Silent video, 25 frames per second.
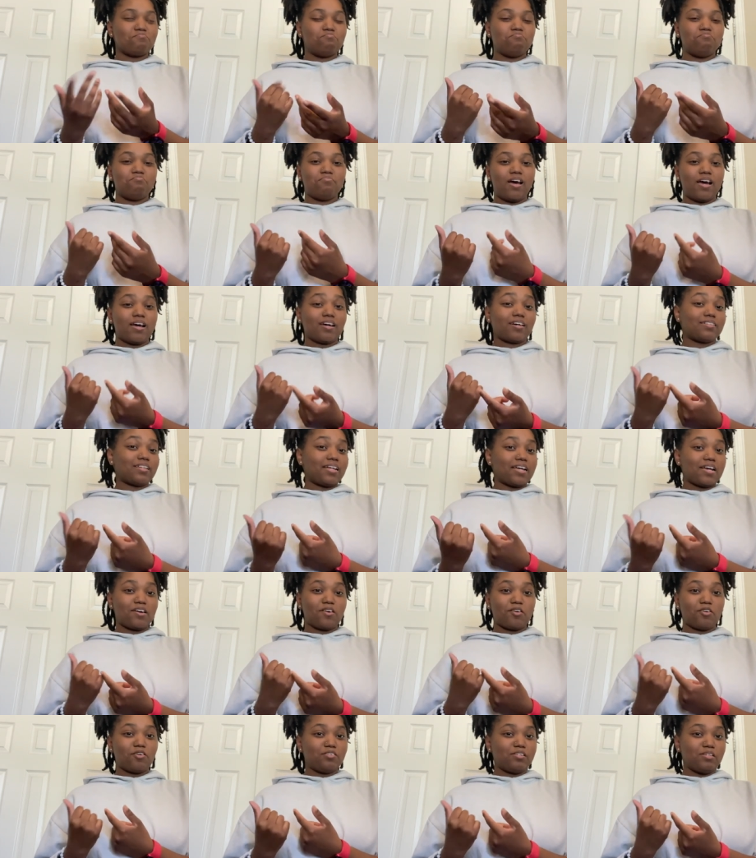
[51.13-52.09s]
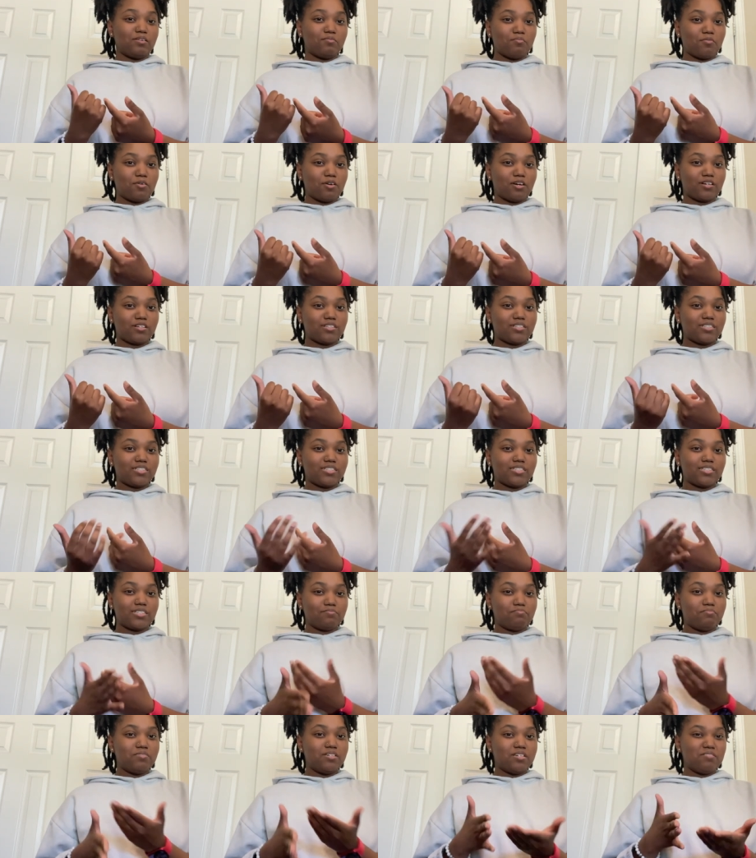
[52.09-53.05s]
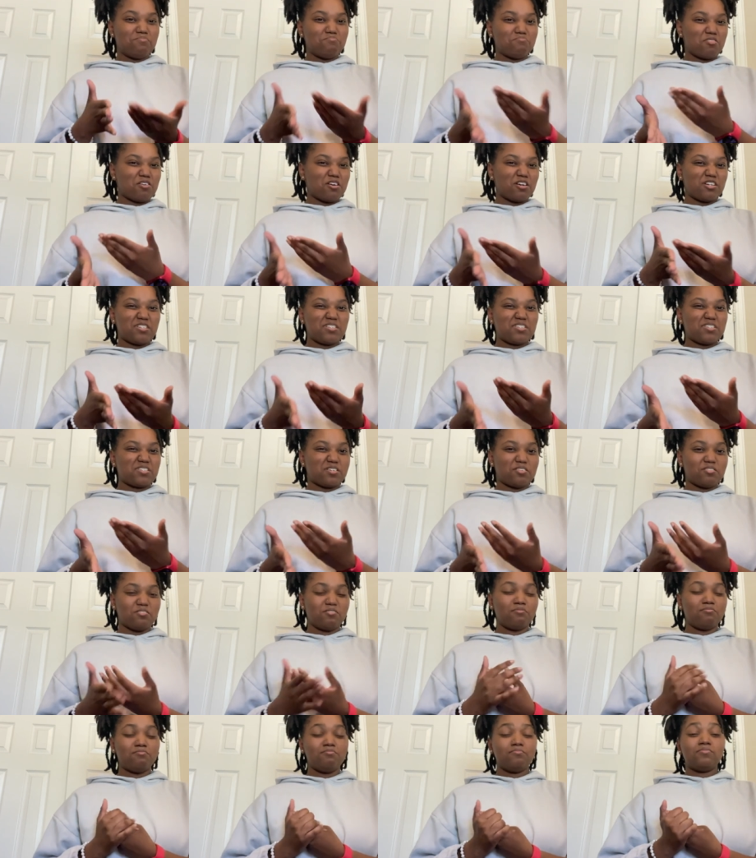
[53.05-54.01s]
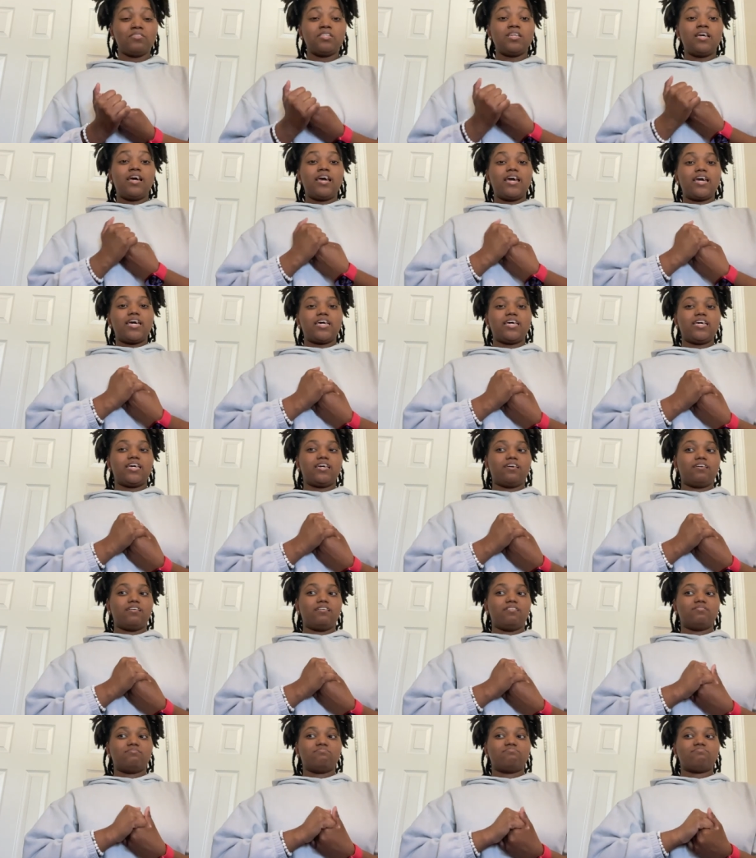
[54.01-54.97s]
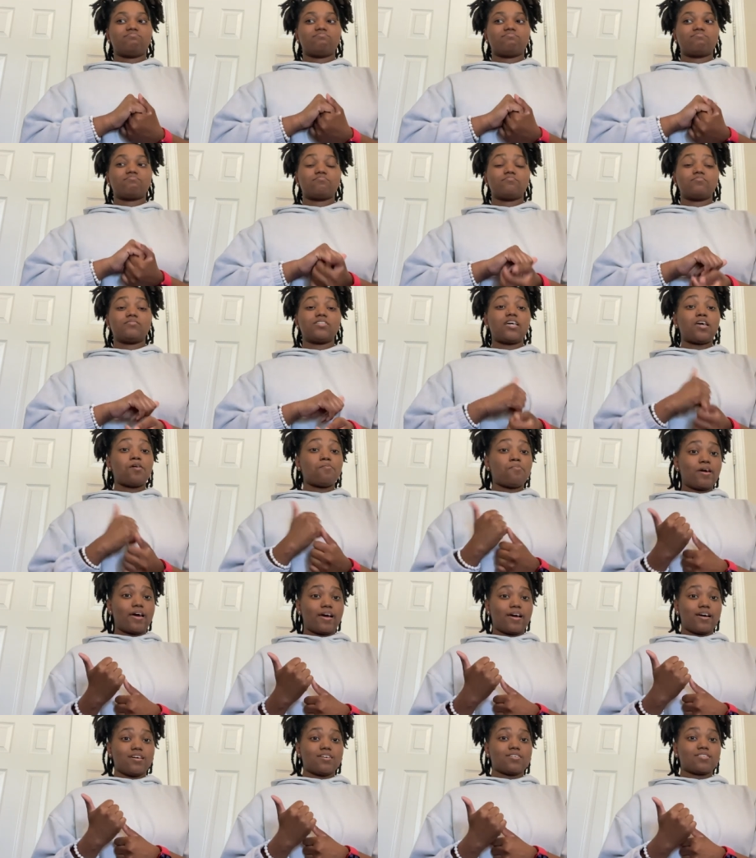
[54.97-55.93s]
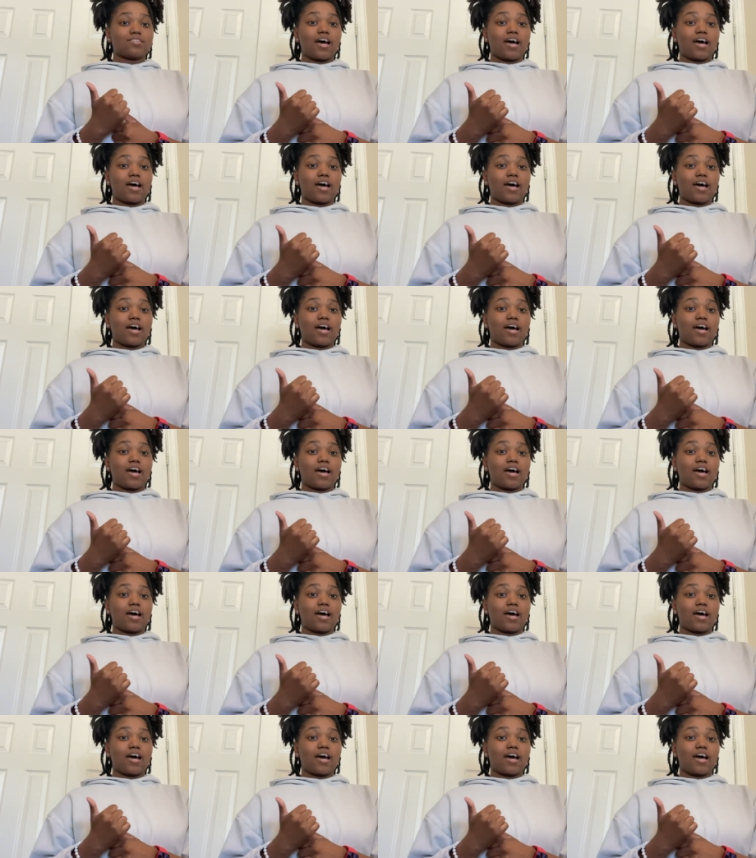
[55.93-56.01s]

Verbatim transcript: back like early March, mid March, so and it passed.